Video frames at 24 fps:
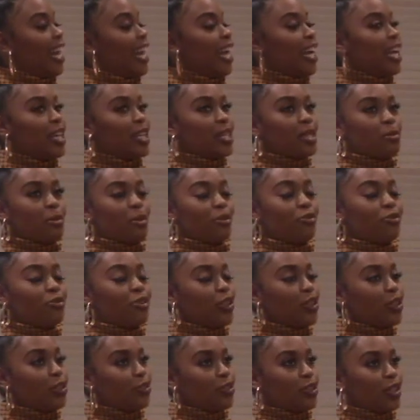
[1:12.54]
It's been
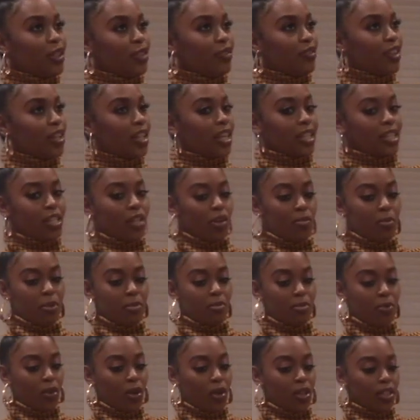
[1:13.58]
really, really fun. I tell
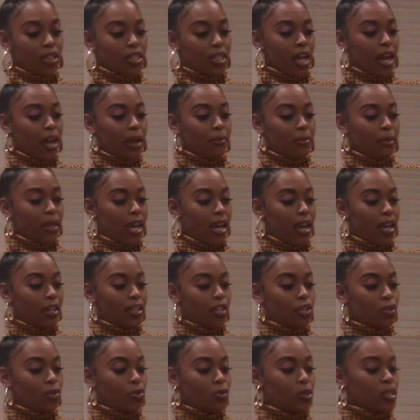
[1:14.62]
people all the time
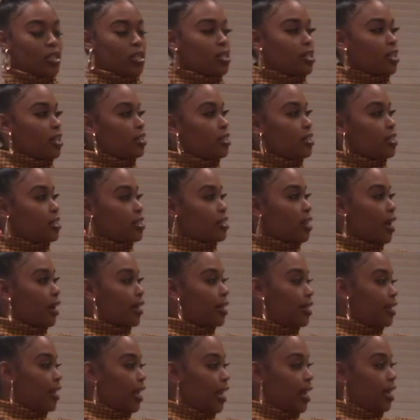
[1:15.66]
that doing stunts is like
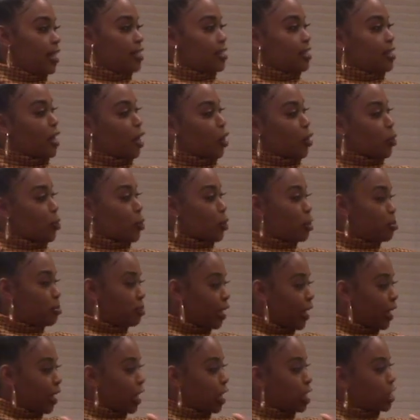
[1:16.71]
a dance, and I grew up
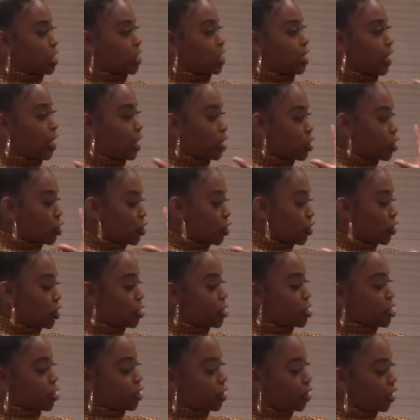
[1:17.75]
like as a dancer, a
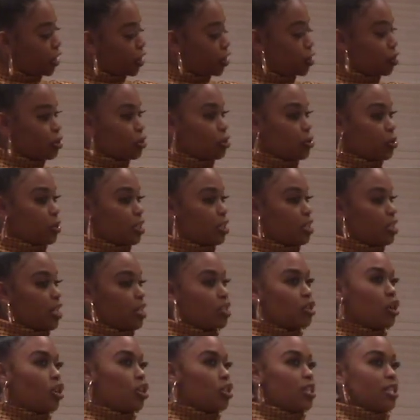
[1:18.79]
cheerleader, so
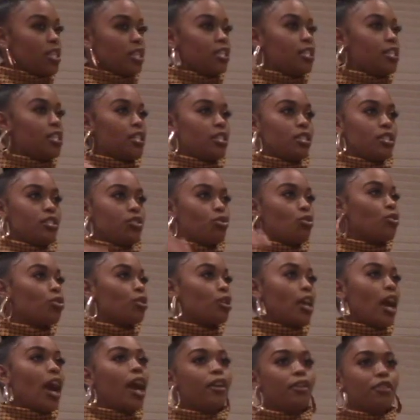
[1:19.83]
that's all stunts is. It's
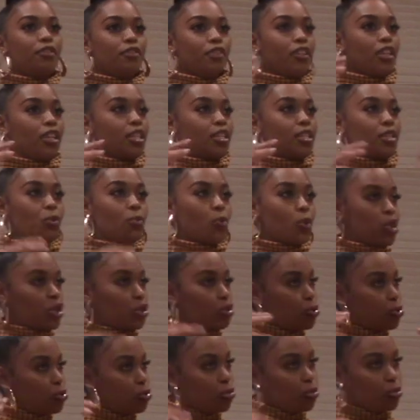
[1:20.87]
choreography. It's a
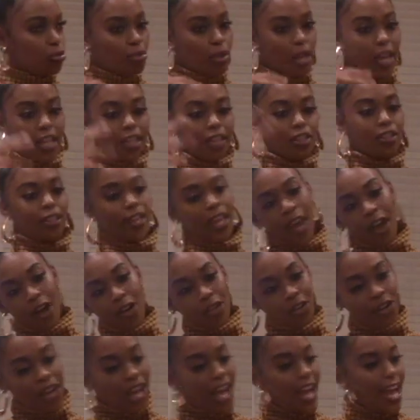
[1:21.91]
1-2-8
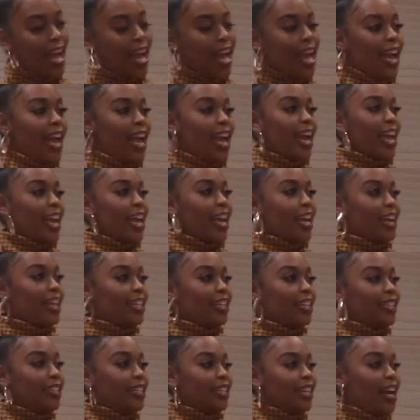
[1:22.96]
count,
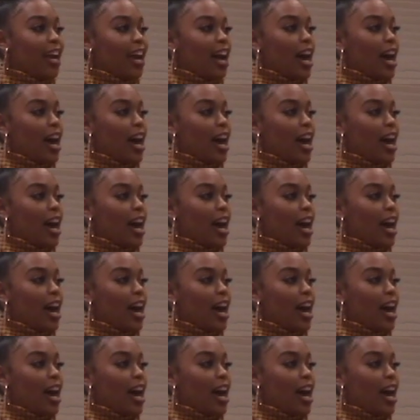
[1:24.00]
and